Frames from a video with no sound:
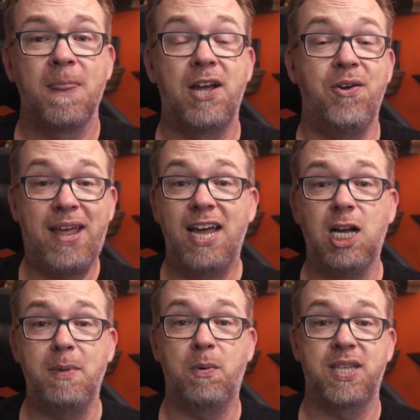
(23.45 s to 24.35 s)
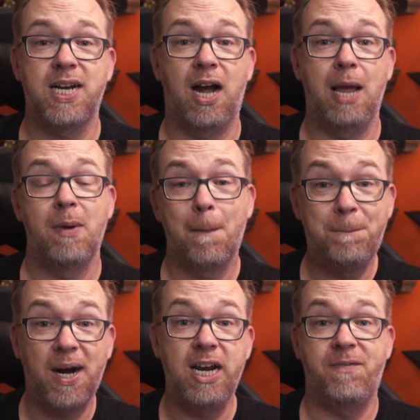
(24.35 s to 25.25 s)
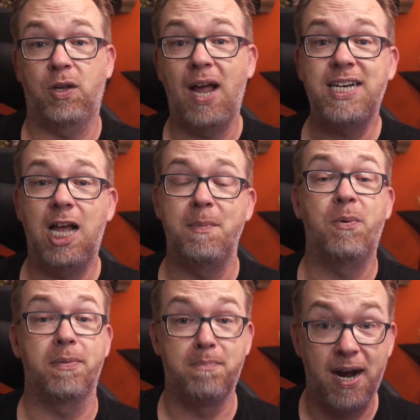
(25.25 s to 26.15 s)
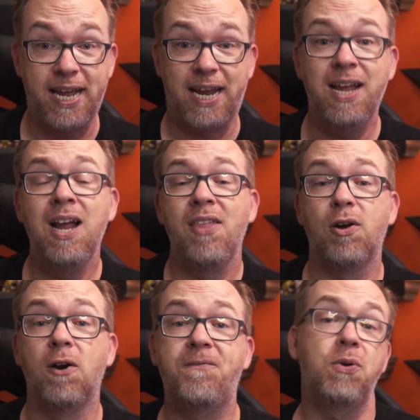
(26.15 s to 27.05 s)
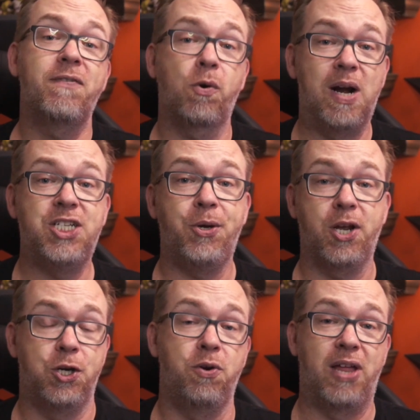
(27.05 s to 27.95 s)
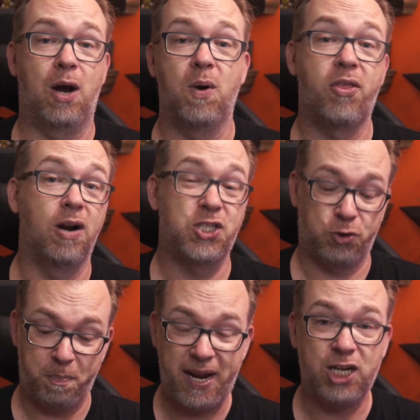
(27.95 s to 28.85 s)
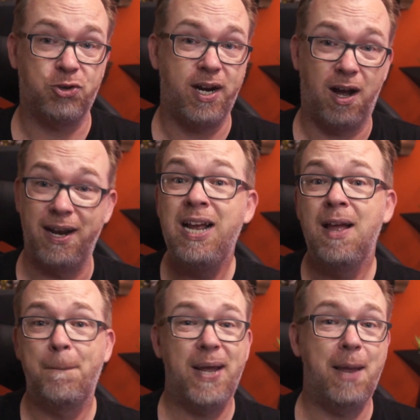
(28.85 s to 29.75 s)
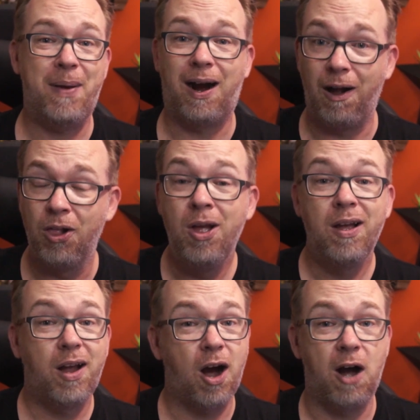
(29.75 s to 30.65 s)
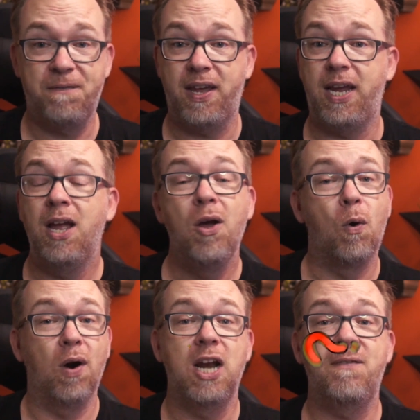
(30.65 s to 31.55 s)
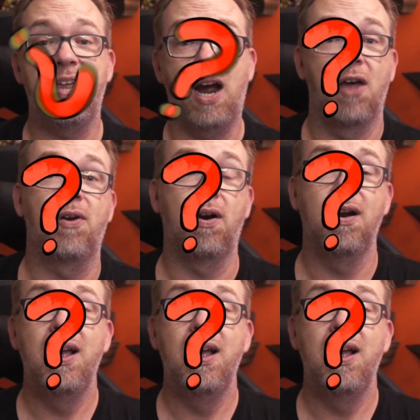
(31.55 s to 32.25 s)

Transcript: Now you can't help me with time, but if you'd like to help me with money, there are a few different ways you can do that, whether it's through Patreon, PayPal, Ko-fi, or any of the other